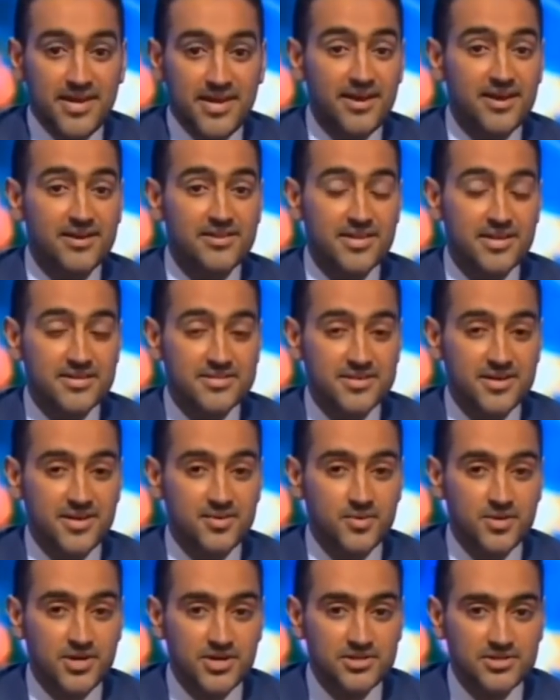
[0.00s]
Now how do they
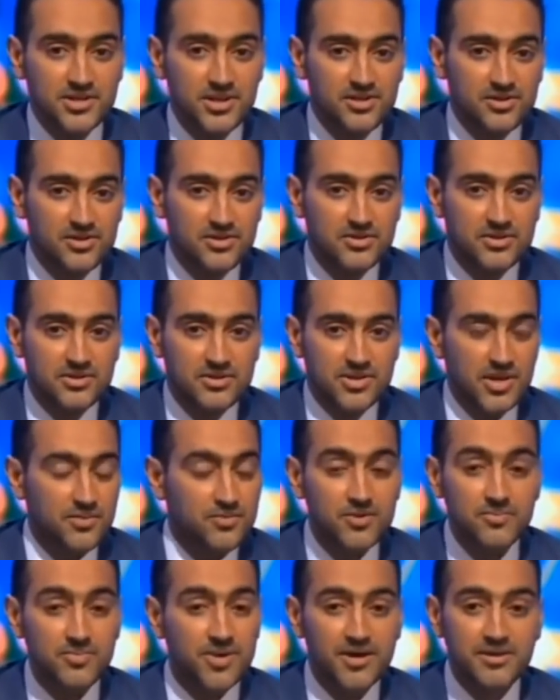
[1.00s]
sound when I tell you that
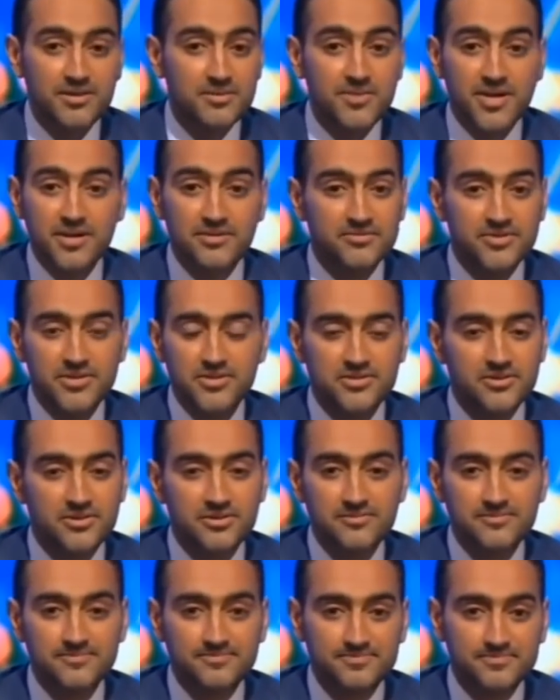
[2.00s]
they weren't part of the
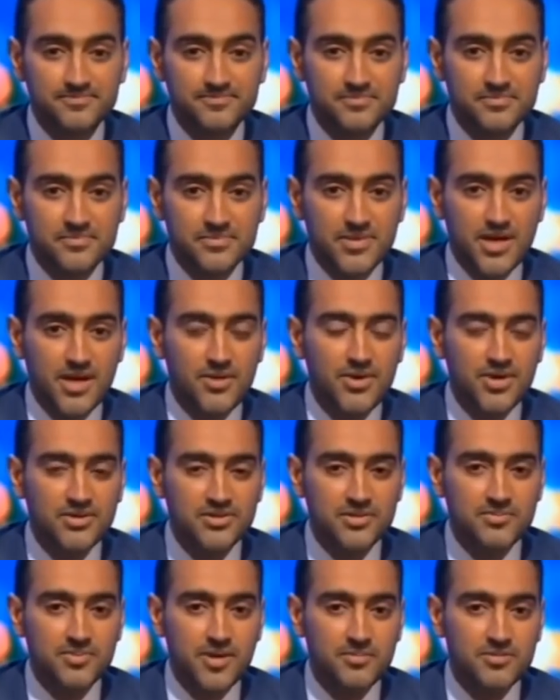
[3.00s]
manifesto? They were
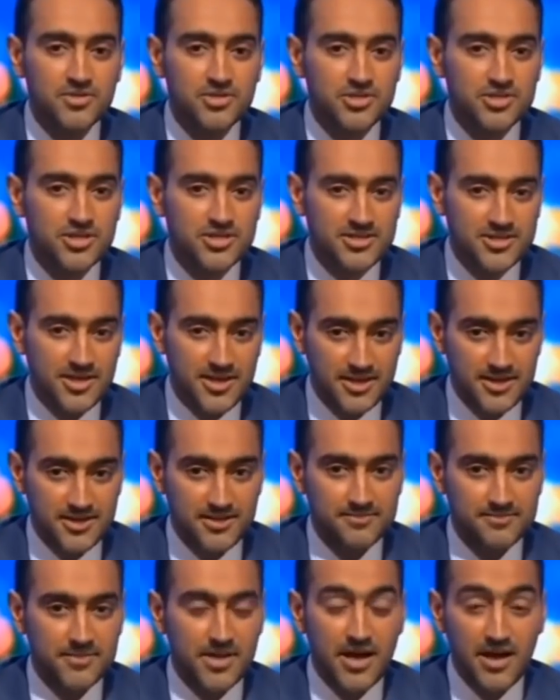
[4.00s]
actually published
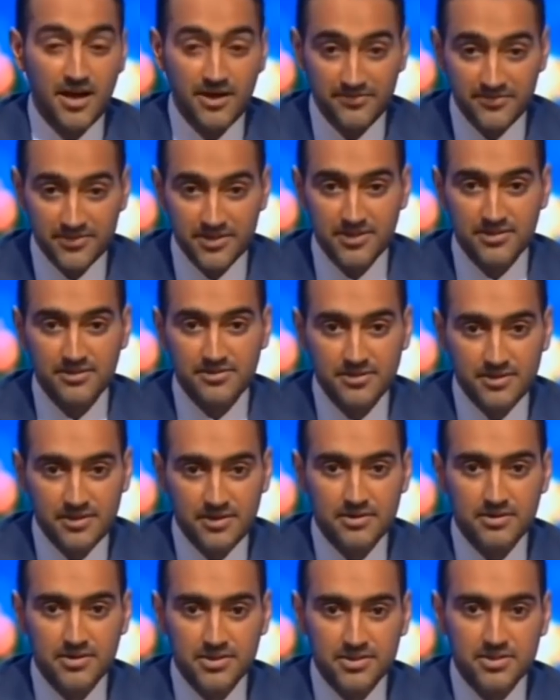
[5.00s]
today, after
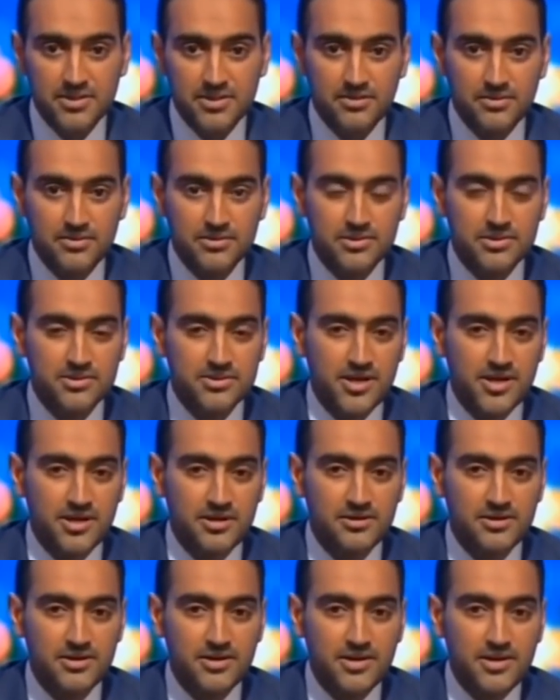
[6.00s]
this terrorist
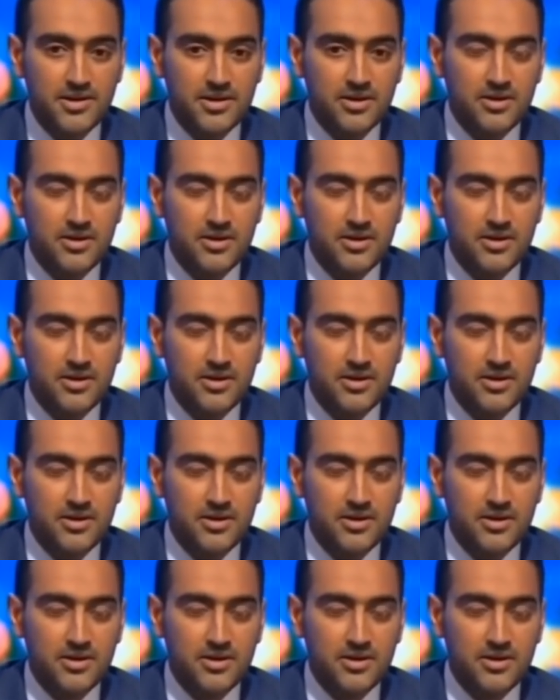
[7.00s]
attack,